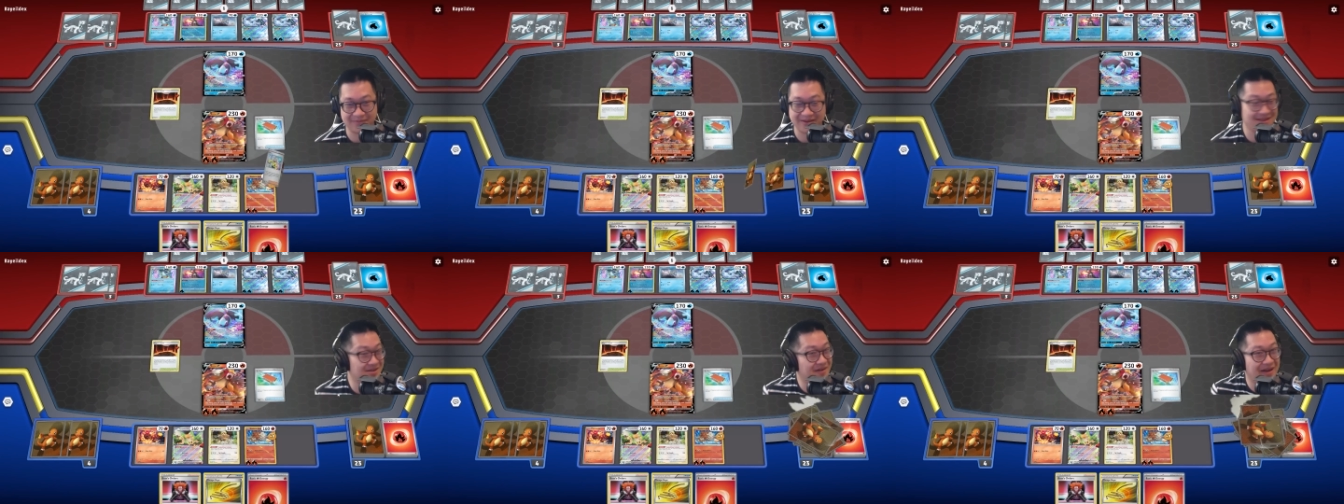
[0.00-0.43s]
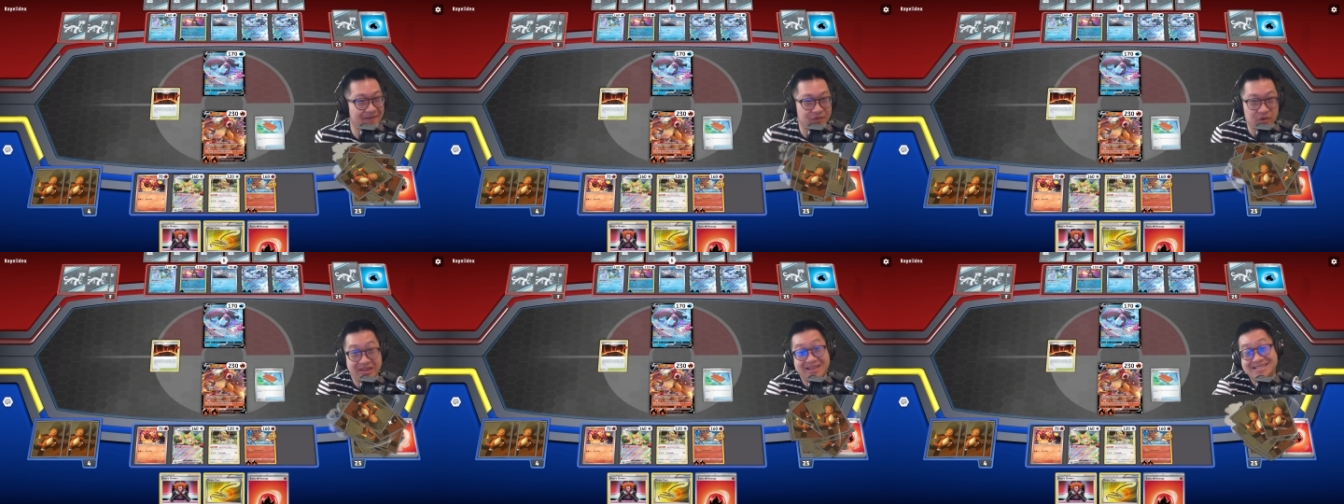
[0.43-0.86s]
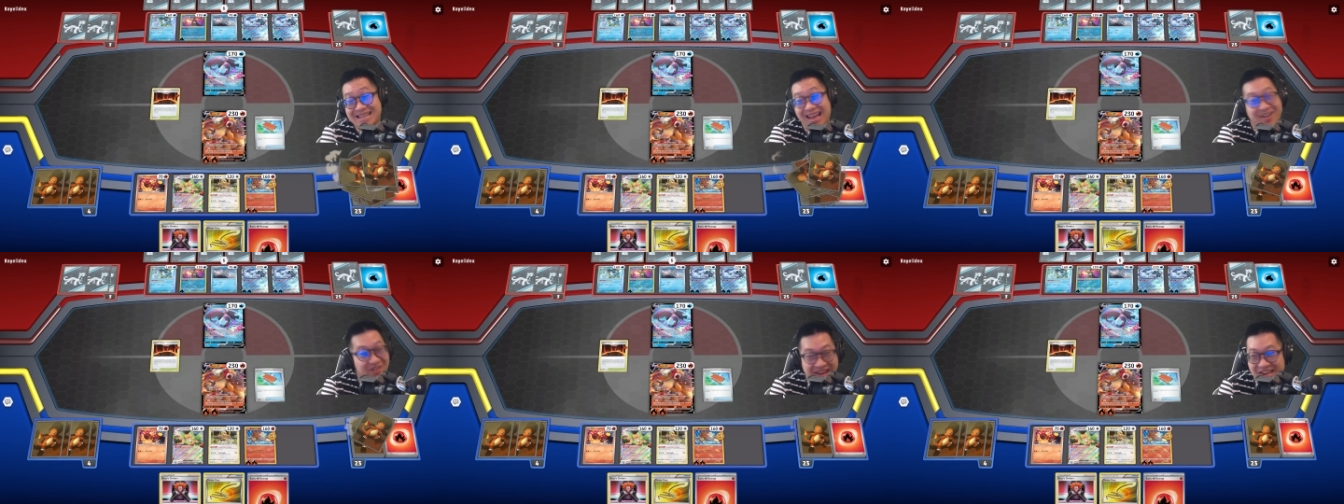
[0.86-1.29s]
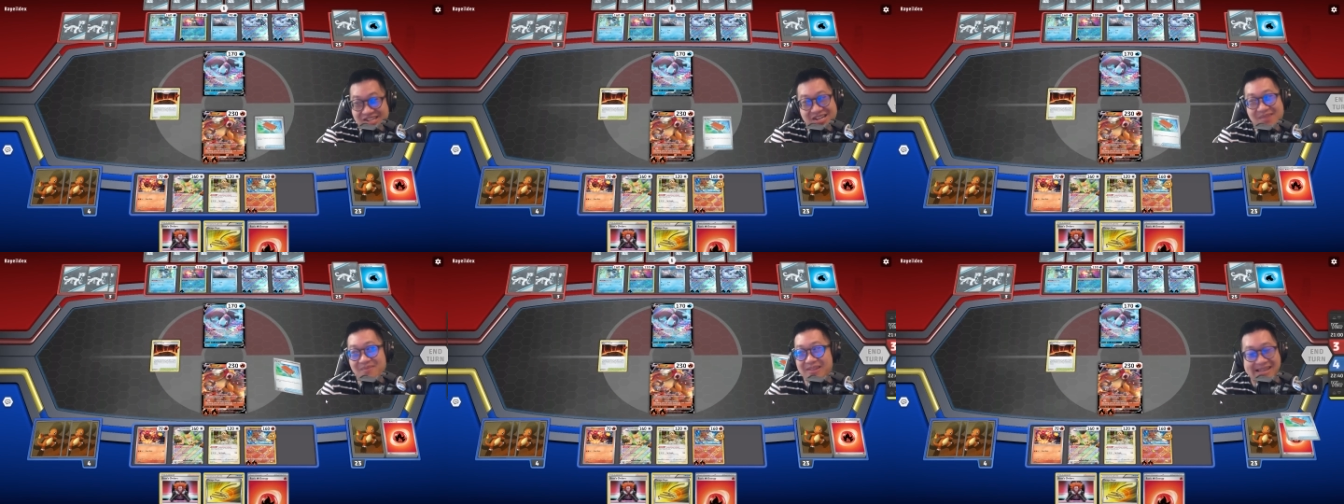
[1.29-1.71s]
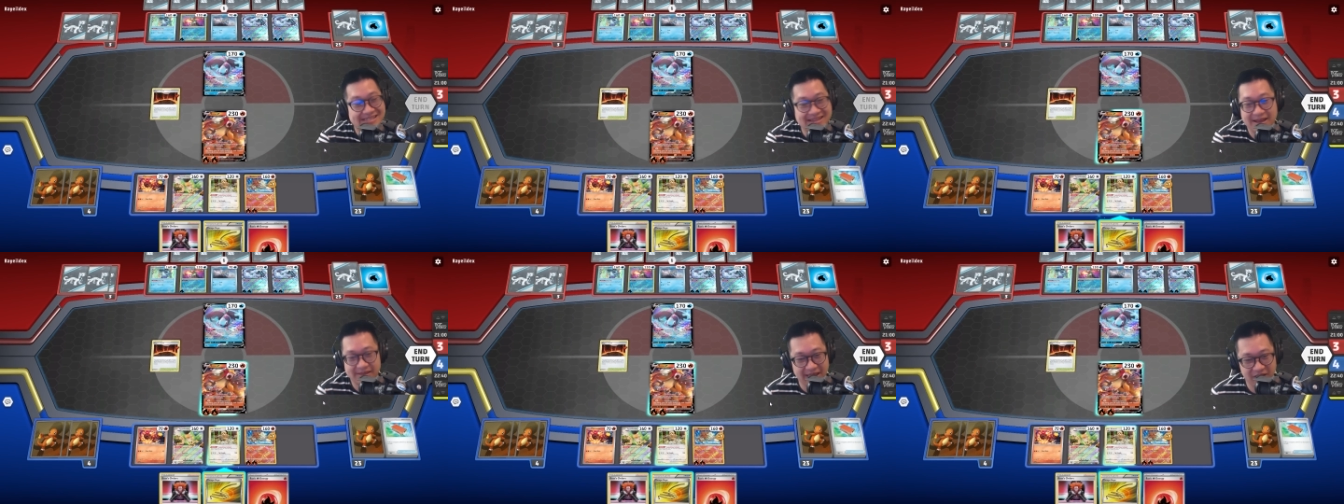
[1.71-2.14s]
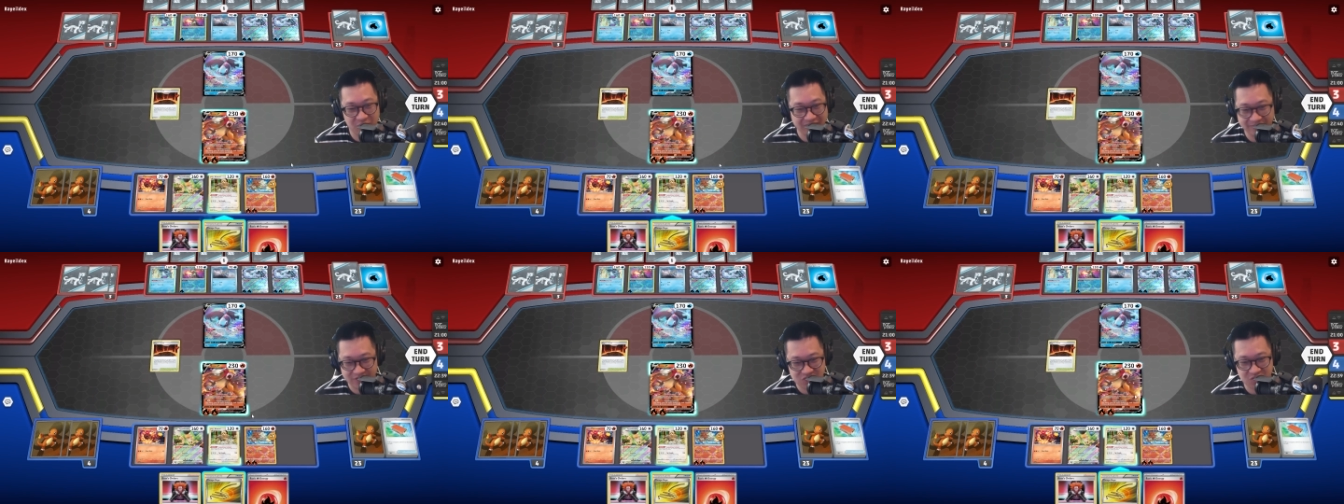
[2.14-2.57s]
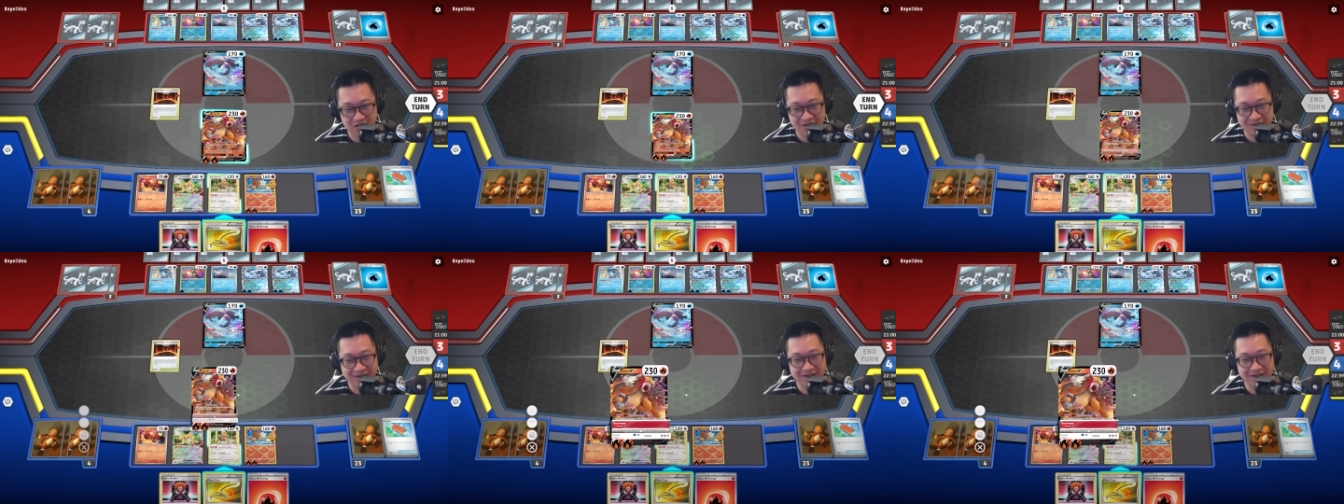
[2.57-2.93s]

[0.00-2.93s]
He don't have. Well, he's got Greninja, but it's not that great of a draw.